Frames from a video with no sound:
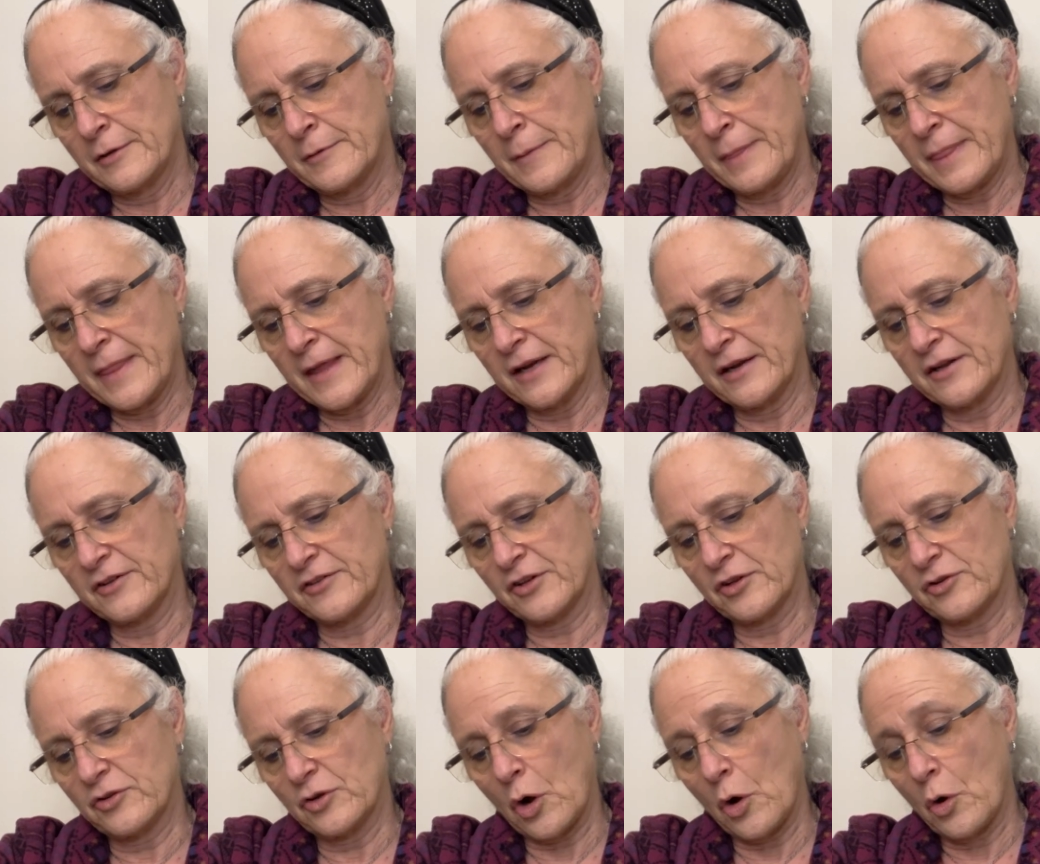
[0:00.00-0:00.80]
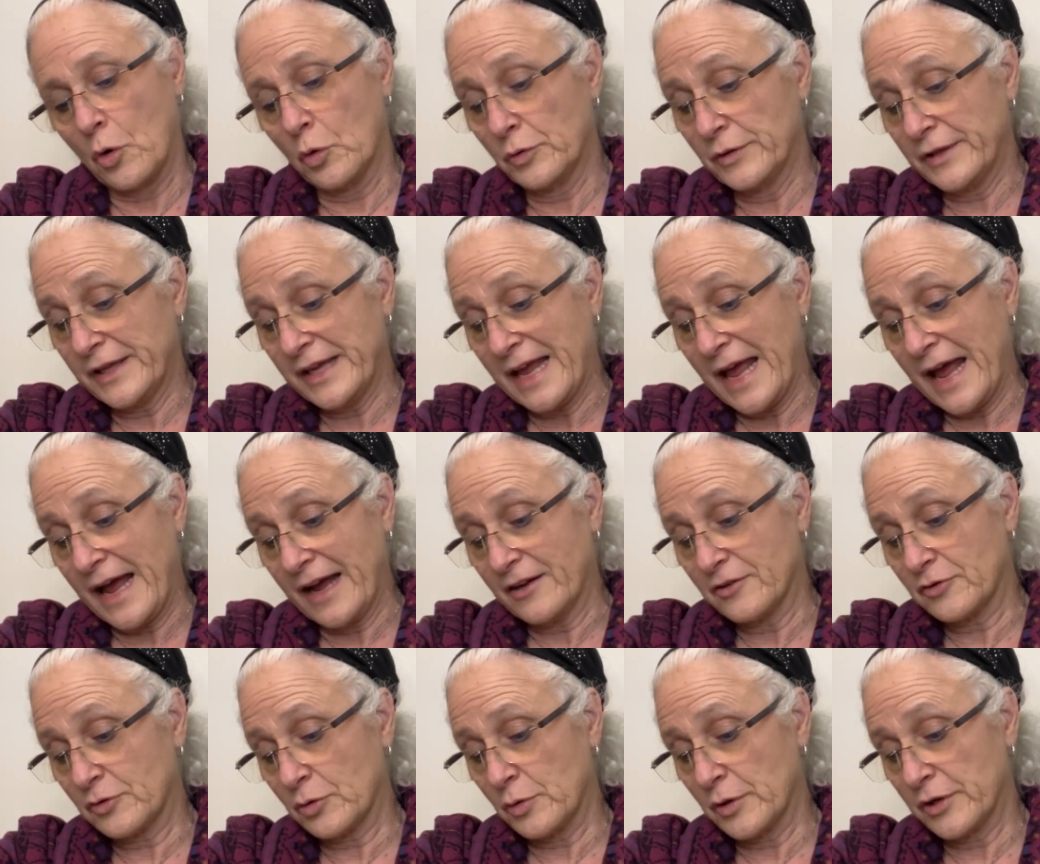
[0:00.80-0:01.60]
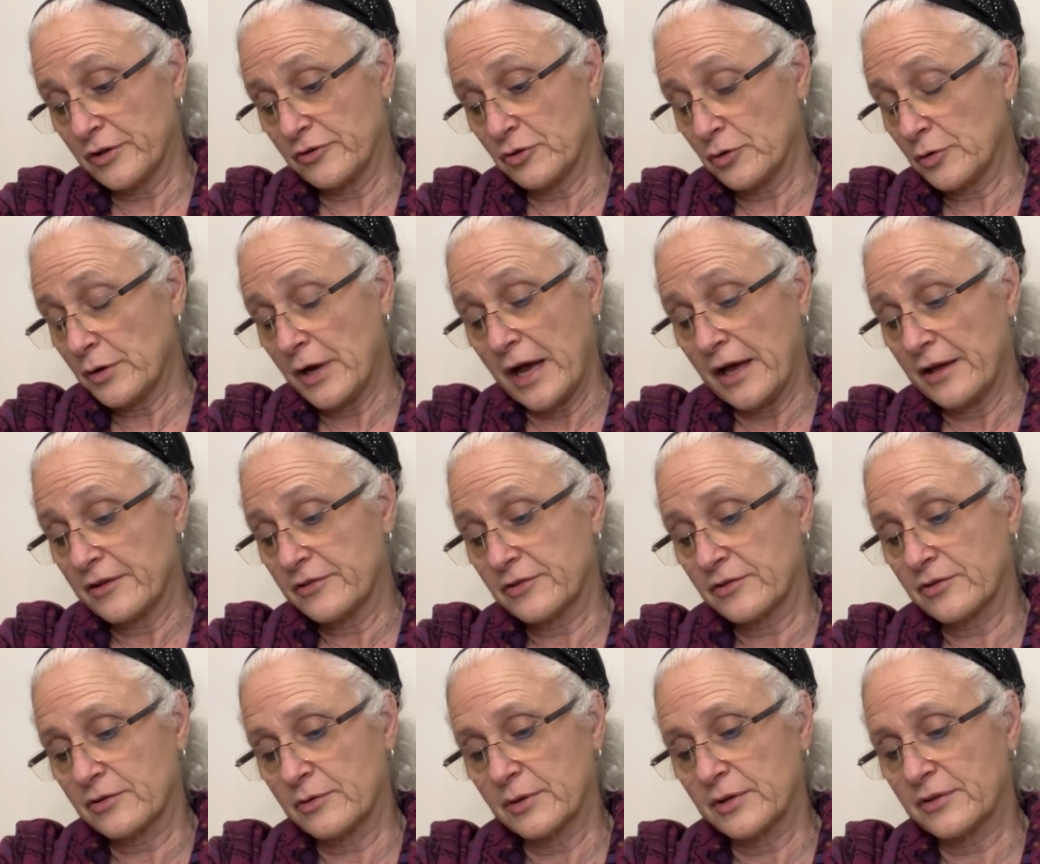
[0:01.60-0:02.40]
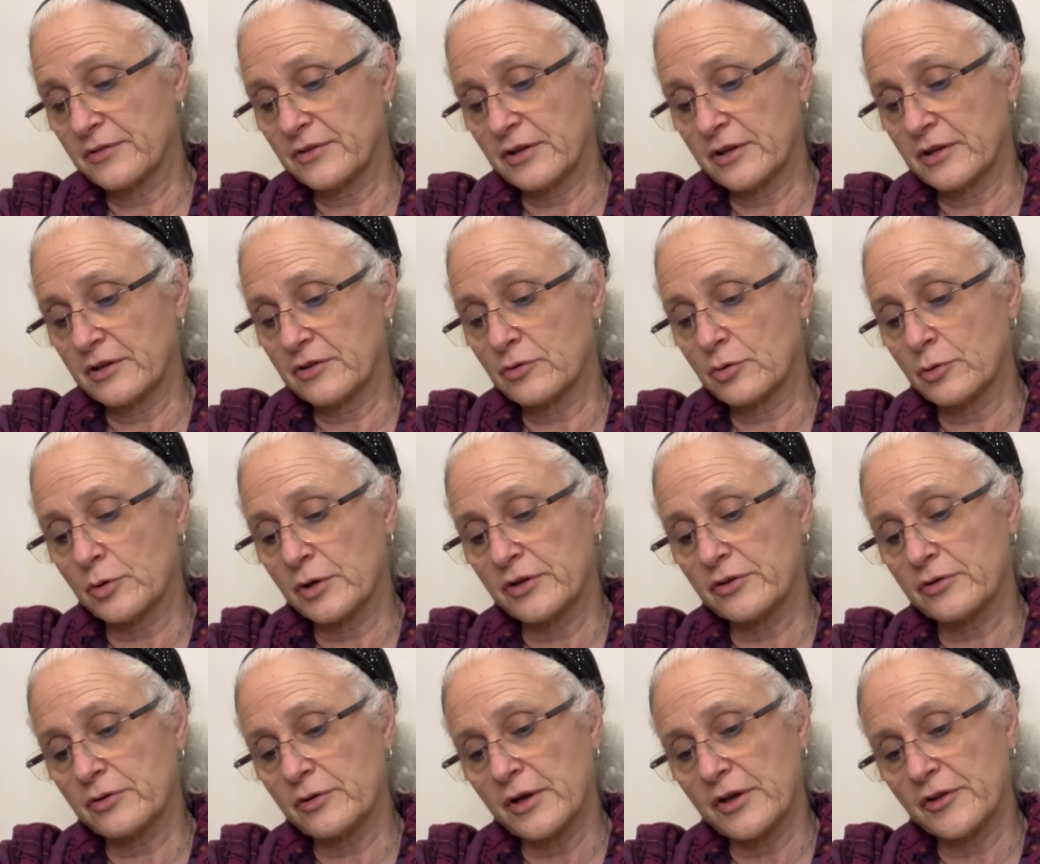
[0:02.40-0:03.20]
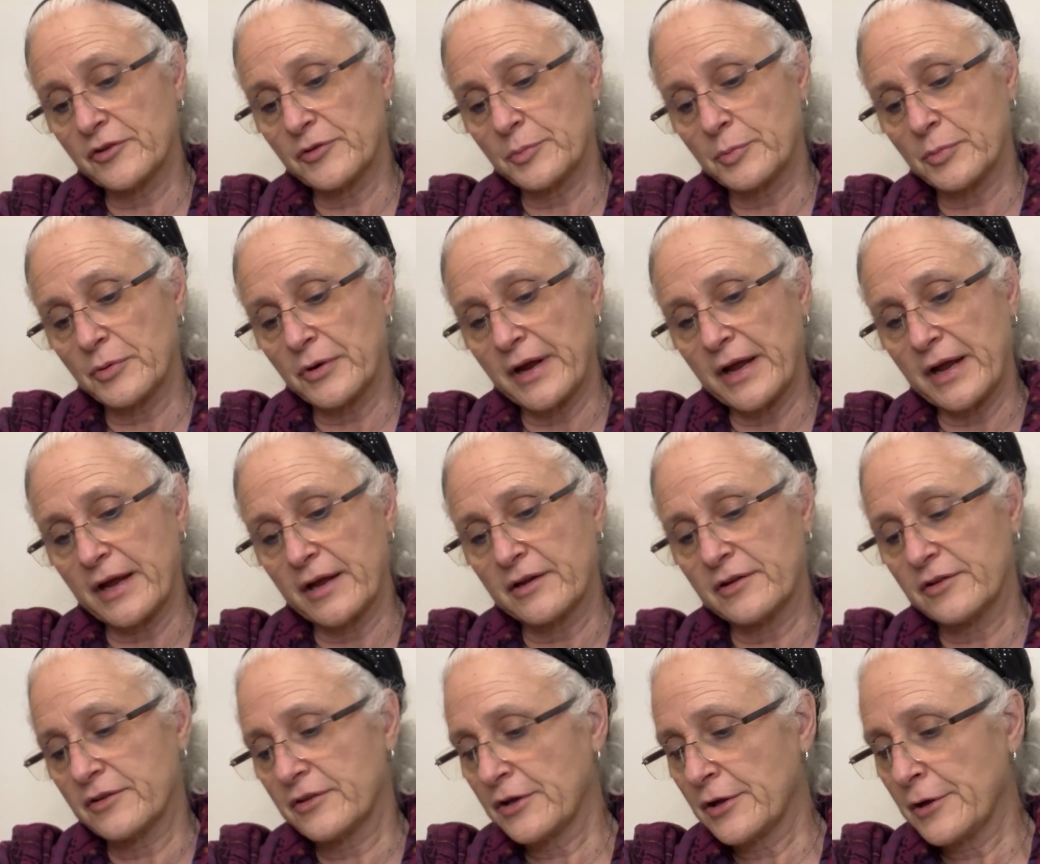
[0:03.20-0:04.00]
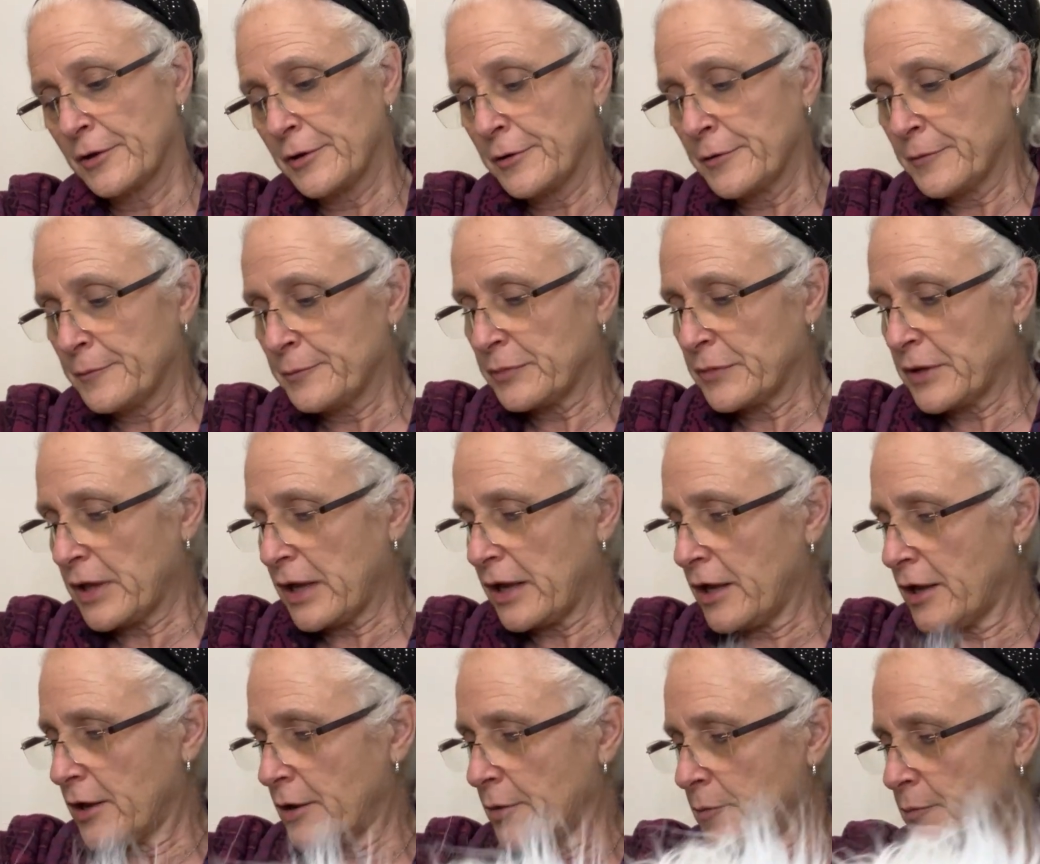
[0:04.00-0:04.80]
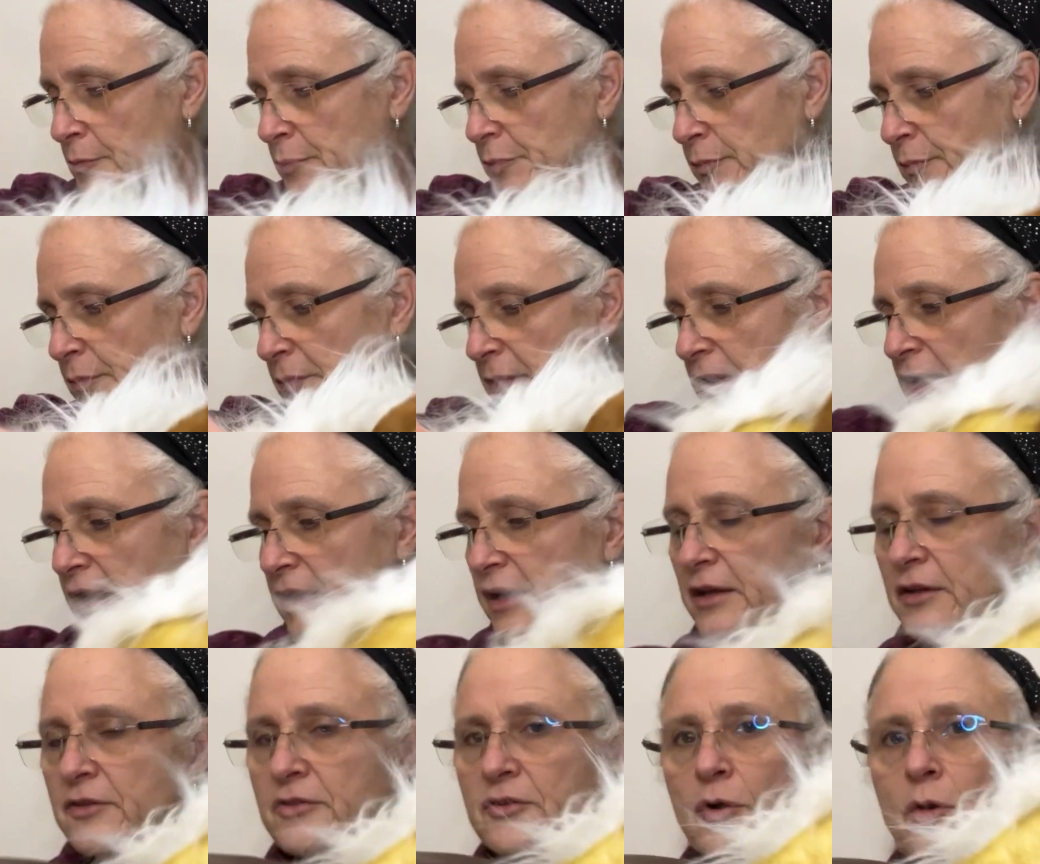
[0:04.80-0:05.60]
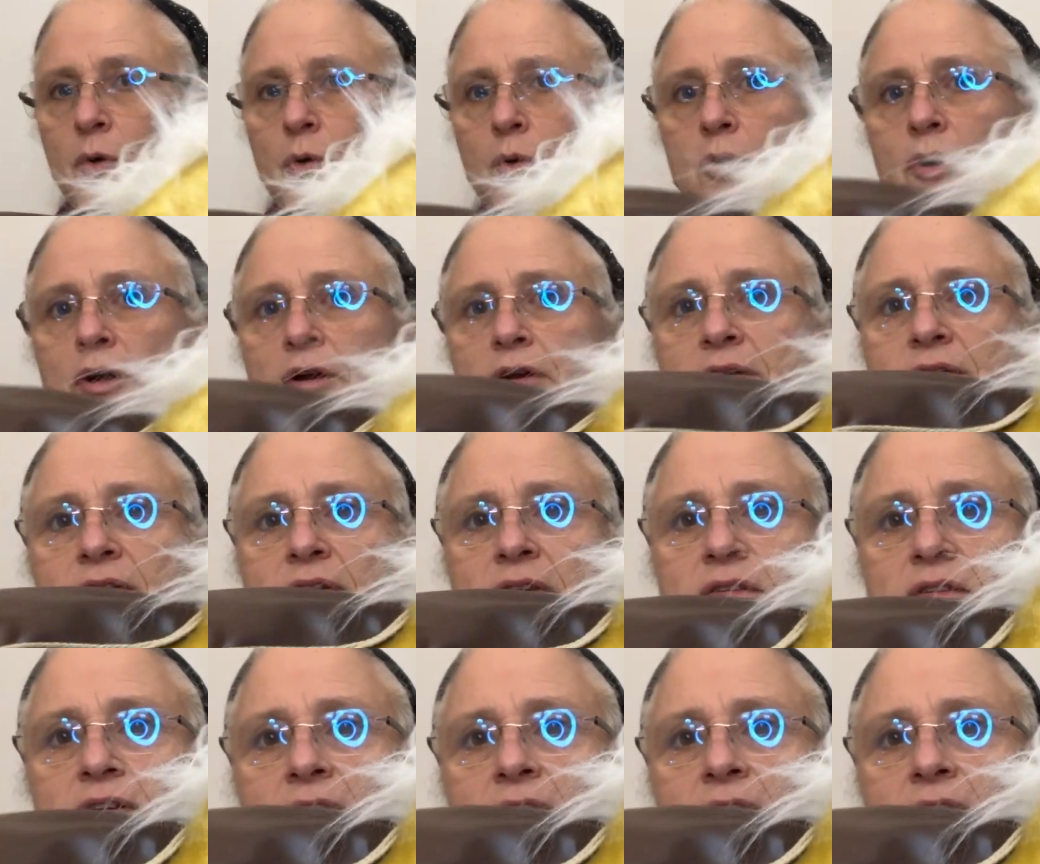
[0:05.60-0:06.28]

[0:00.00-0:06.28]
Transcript: and it says only at Toys R Us. So it's a Toys R Us brand. It's a horse. It's